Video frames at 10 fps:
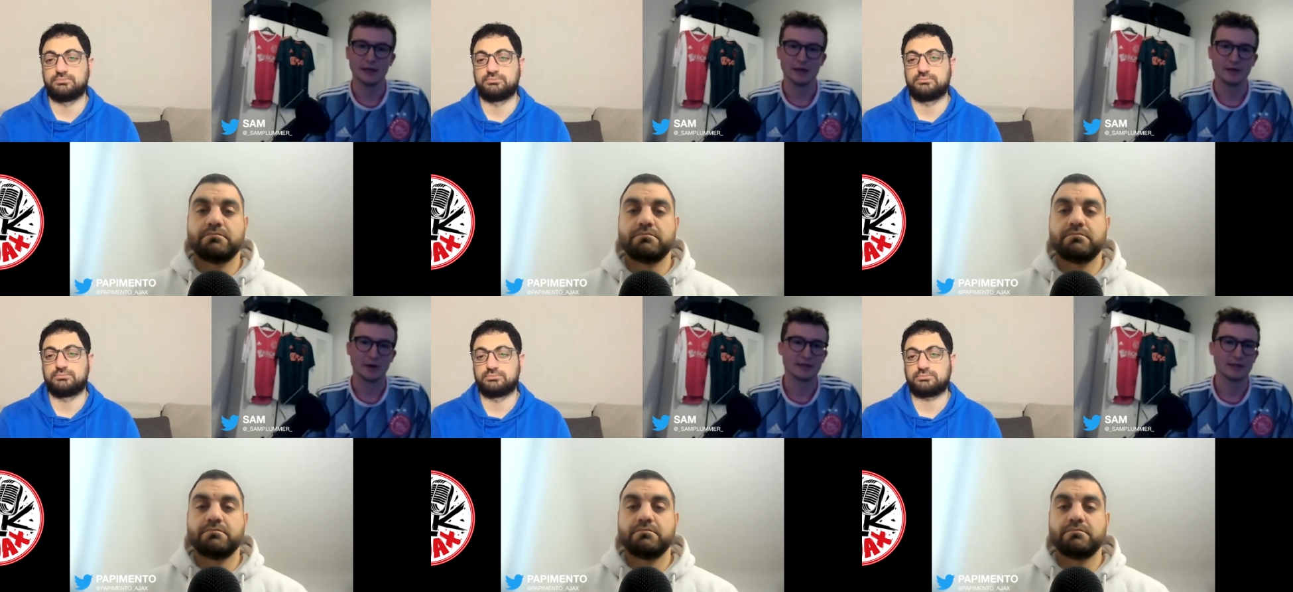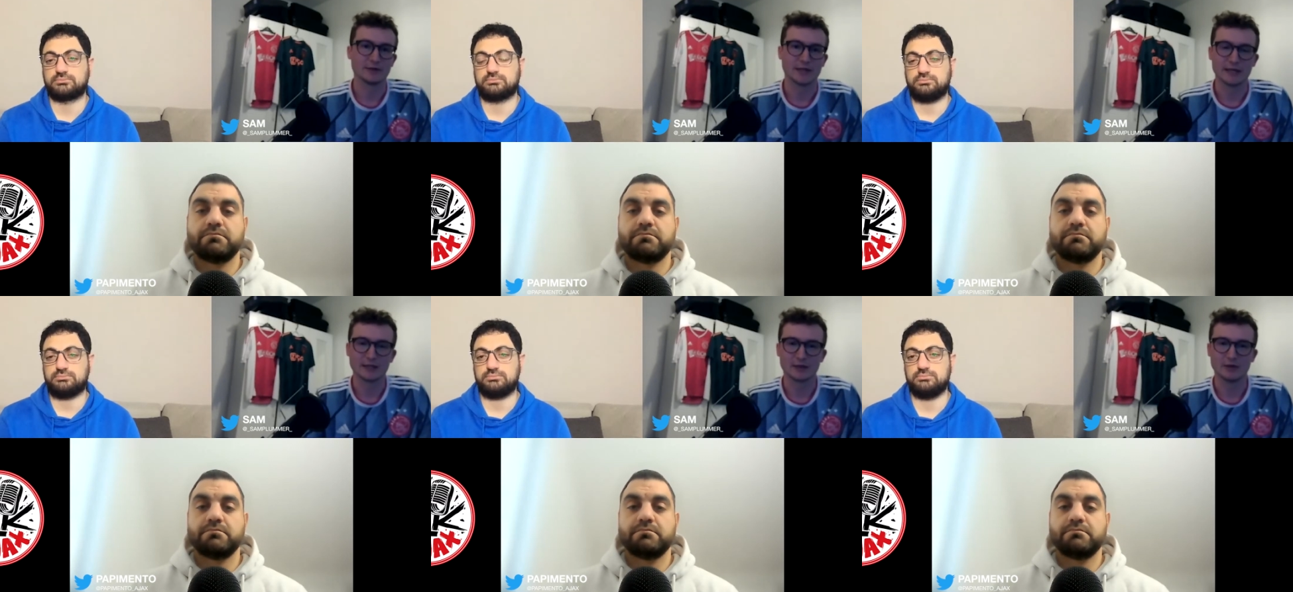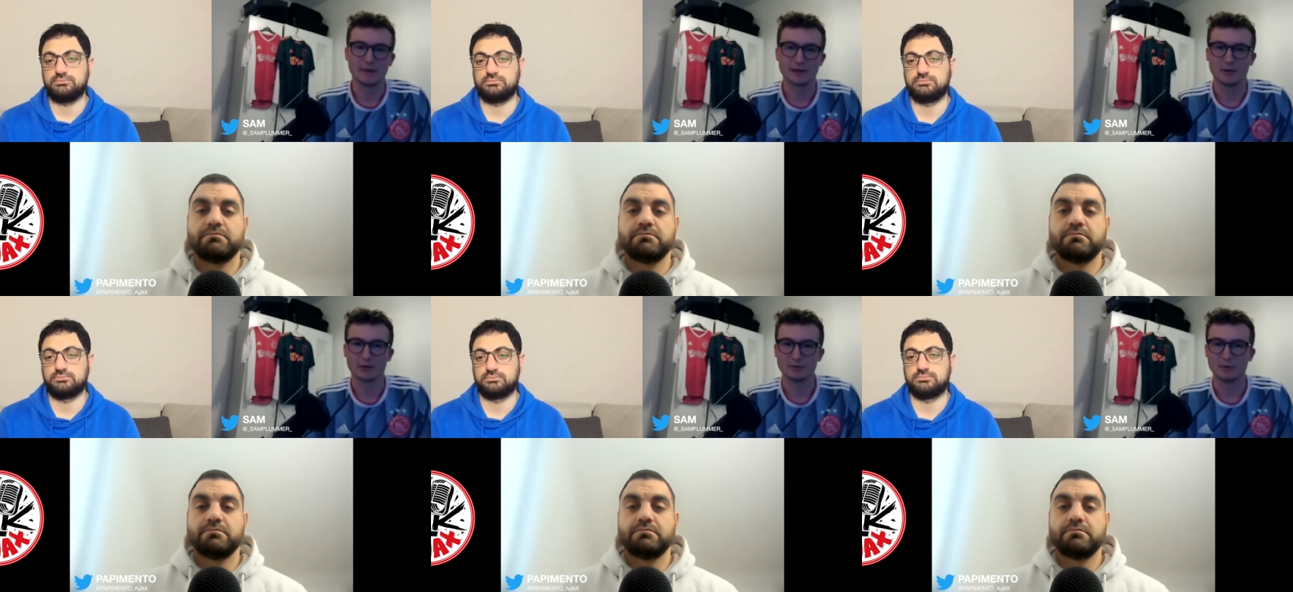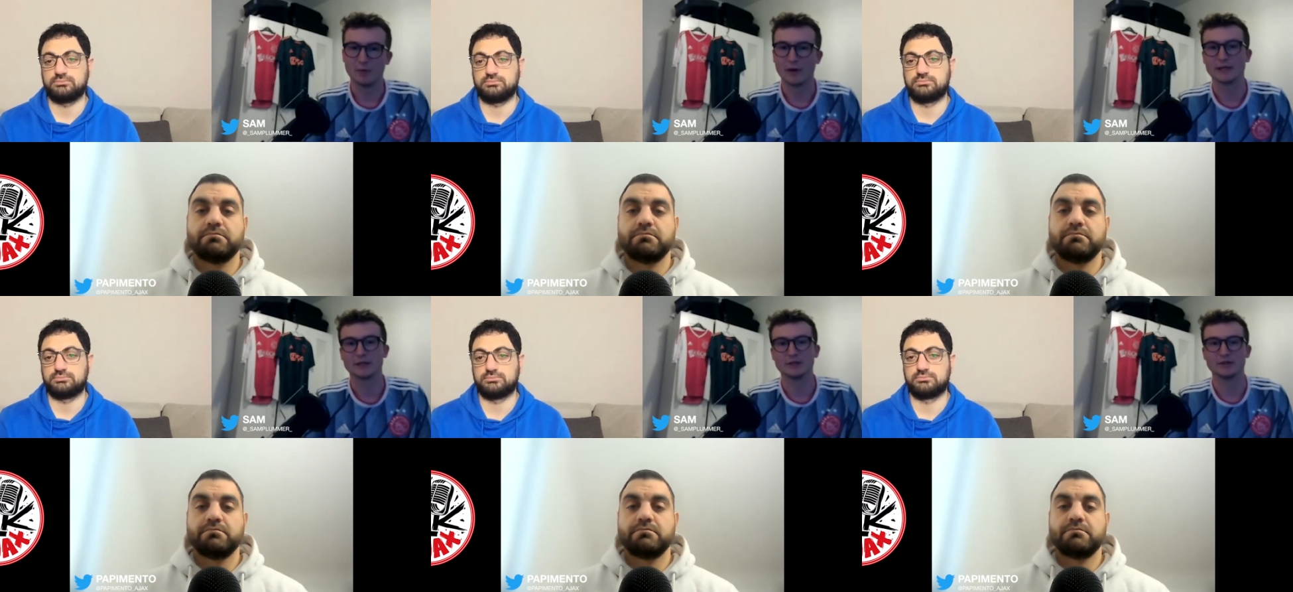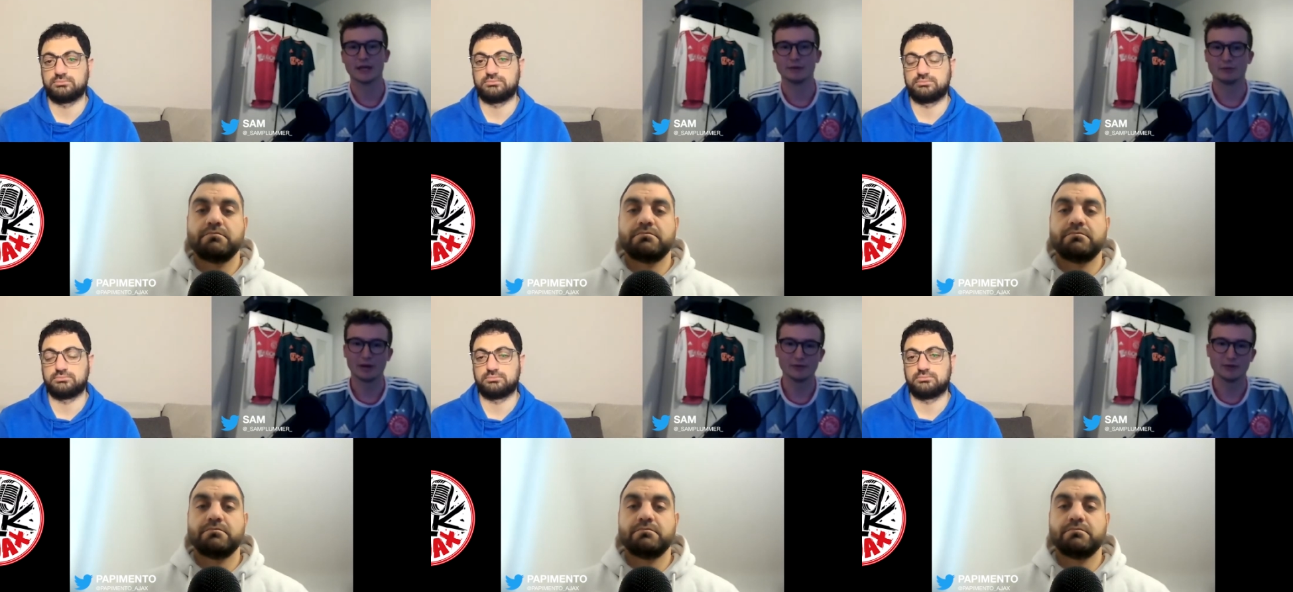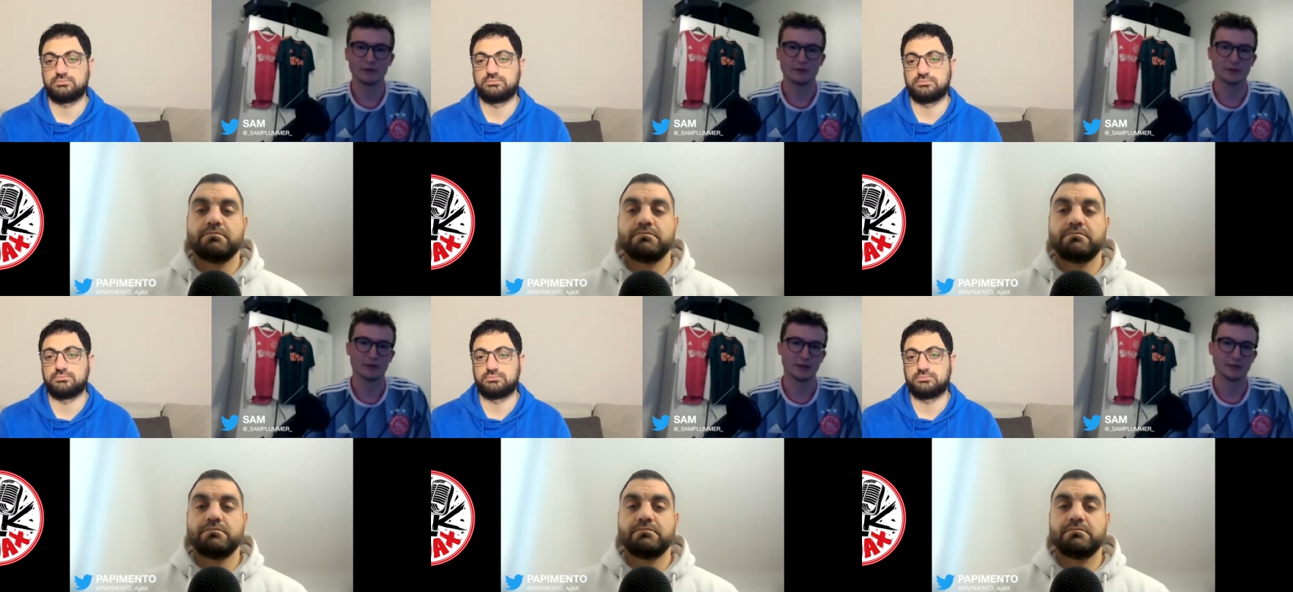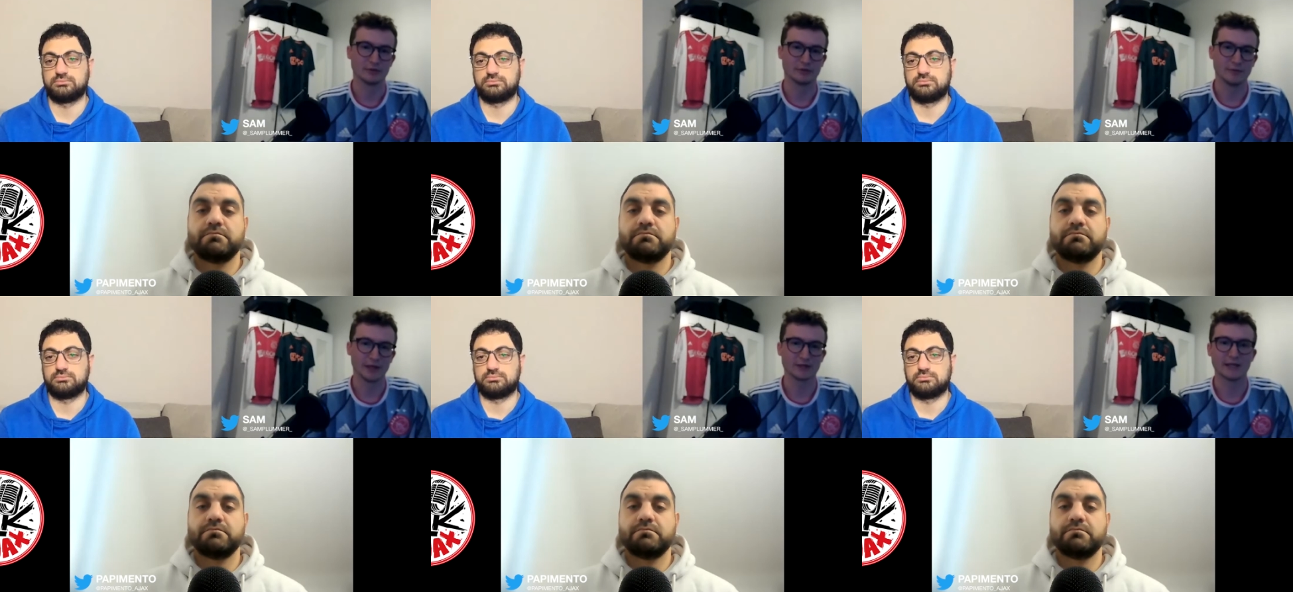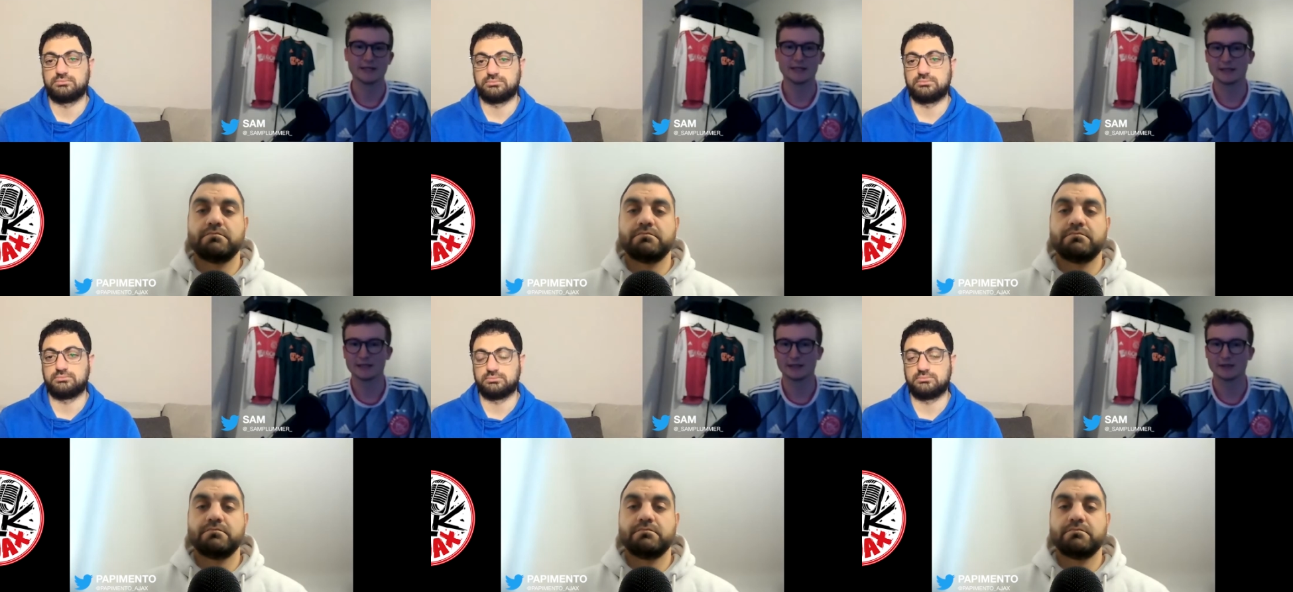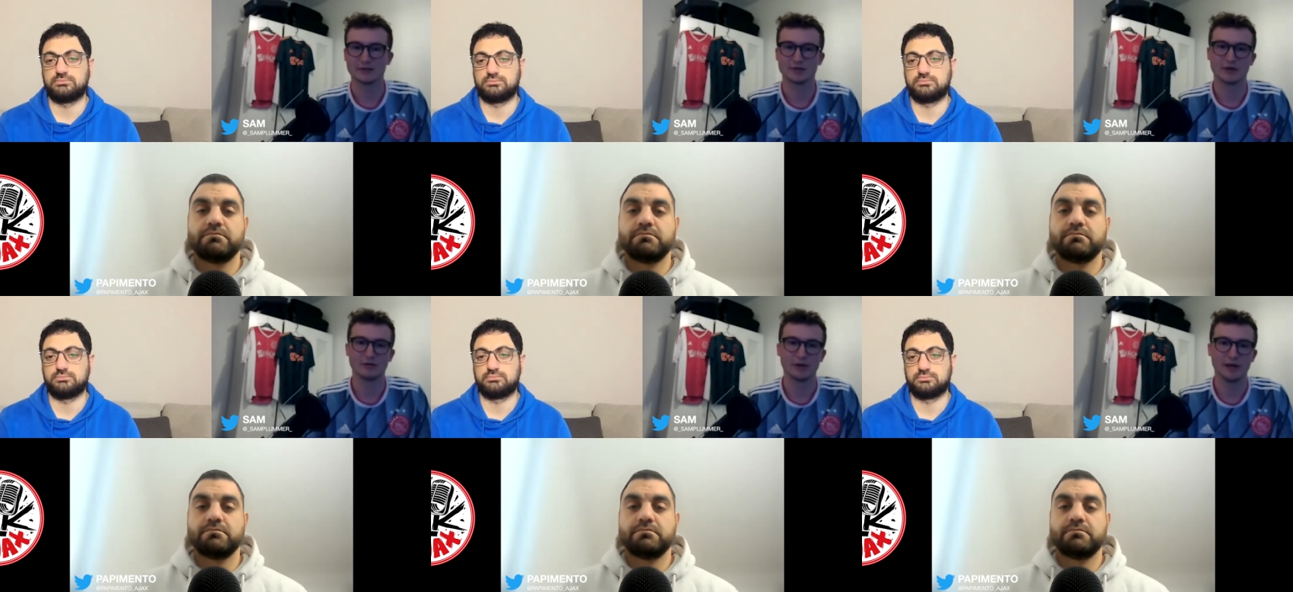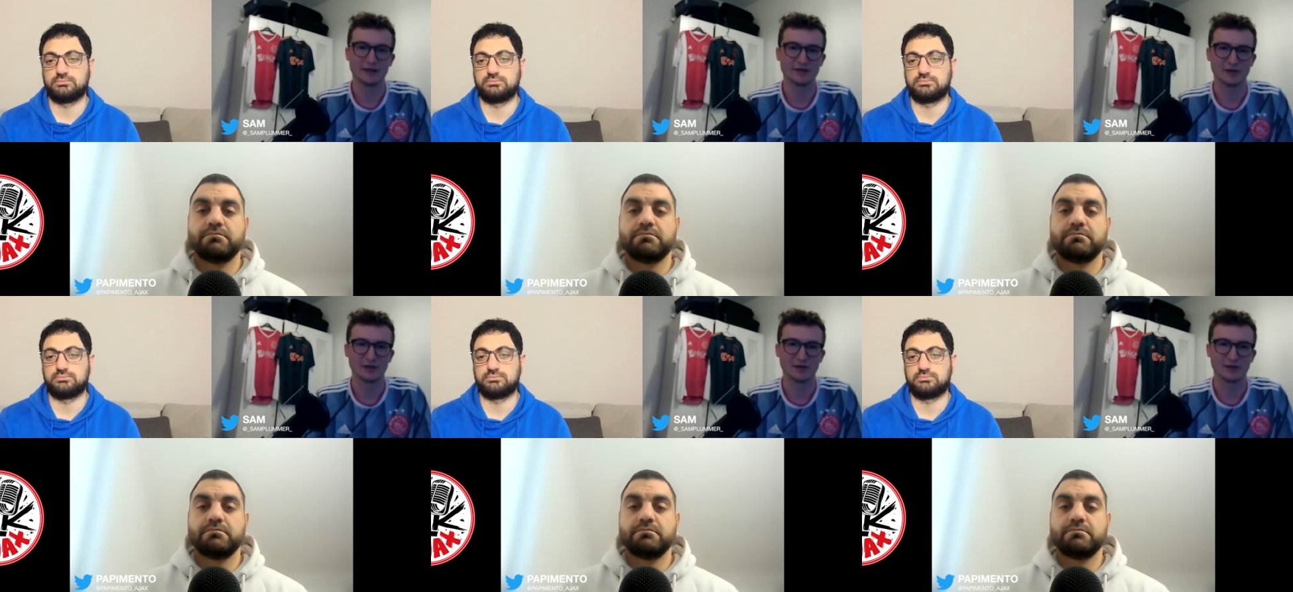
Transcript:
Speaker 1: uh, the idea is that it's going to make much more money, as you say, in revenue and uh, sort of match day ticketing and stuff like that.